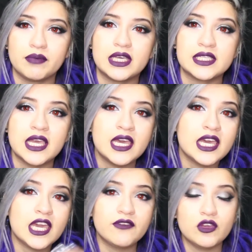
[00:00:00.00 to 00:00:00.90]
it, because
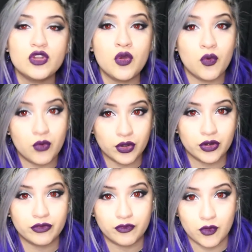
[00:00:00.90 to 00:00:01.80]
if you don't
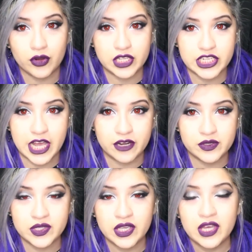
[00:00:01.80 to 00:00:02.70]
order for the
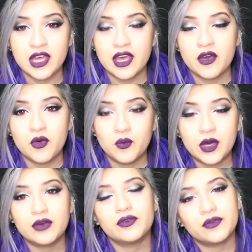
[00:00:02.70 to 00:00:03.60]
shadows,
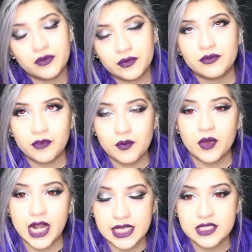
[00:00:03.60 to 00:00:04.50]
well, from
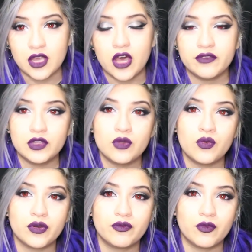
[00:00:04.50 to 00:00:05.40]
what I saw, if you don't
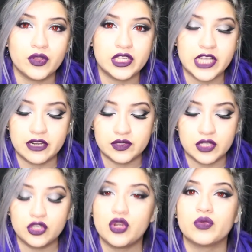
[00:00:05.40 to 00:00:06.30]
order for the shadows,
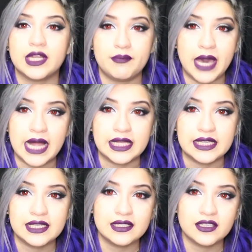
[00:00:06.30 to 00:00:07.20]
then you don't get a palette.